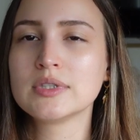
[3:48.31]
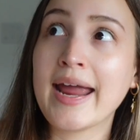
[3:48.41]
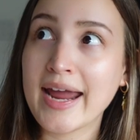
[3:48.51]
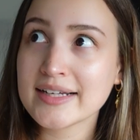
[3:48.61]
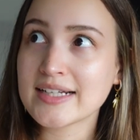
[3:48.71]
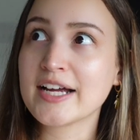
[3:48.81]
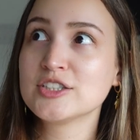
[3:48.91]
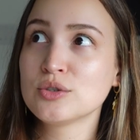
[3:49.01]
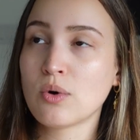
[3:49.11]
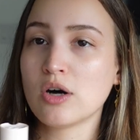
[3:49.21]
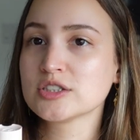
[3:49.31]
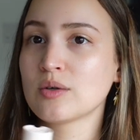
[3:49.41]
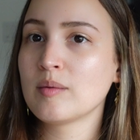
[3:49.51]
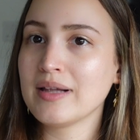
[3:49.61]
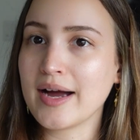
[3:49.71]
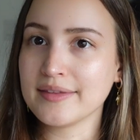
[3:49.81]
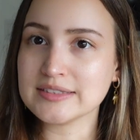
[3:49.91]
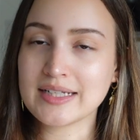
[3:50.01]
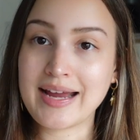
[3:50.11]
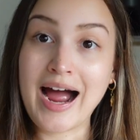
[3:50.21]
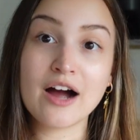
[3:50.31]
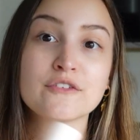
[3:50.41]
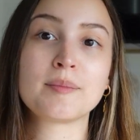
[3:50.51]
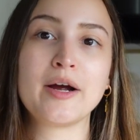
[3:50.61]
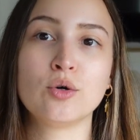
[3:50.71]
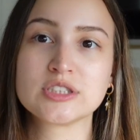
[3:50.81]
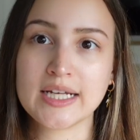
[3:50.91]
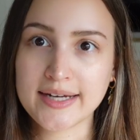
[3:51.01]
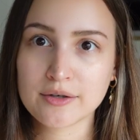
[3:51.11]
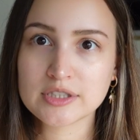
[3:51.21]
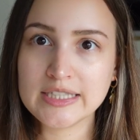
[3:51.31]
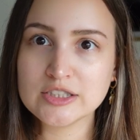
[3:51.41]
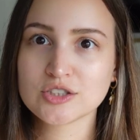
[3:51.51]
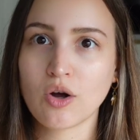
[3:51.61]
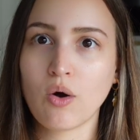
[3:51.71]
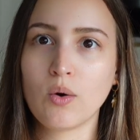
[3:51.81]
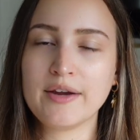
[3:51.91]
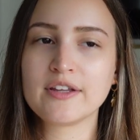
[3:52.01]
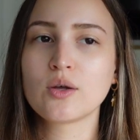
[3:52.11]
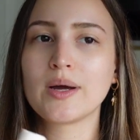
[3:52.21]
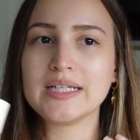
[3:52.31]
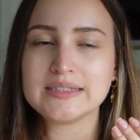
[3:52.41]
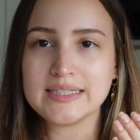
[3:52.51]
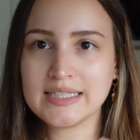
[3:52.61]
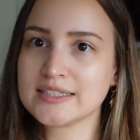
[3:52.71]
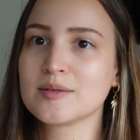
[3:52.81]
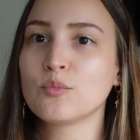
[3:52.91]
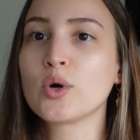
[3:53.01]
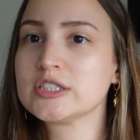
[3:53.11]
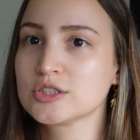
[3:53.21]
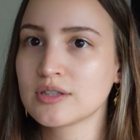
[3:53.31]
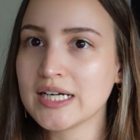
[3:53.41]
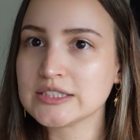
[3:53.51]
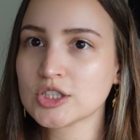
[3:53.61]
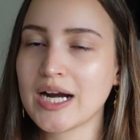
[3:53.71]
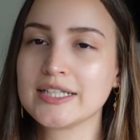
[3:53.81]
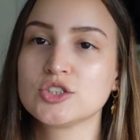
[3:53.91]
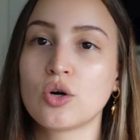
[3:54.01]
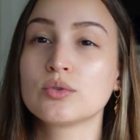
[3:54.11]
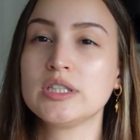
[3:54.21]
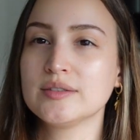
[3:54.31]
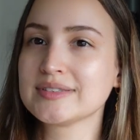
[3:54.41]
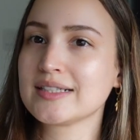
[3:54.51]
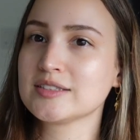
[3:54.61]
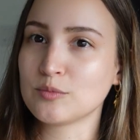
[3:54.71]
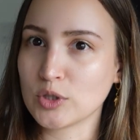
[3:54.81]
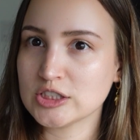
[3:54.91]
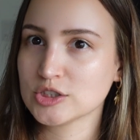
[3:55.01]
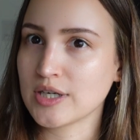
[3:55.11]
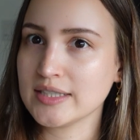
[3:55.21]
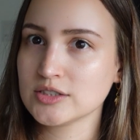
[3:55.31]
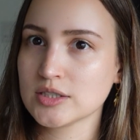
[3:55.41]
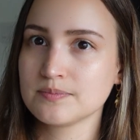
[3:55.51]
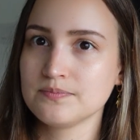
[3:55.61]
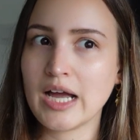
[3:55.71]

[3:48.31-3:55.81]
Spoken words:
And I do also apply this like after my whole skincare routine, so even though it is a tinted moisturizer, I don't use it as a moisturizer.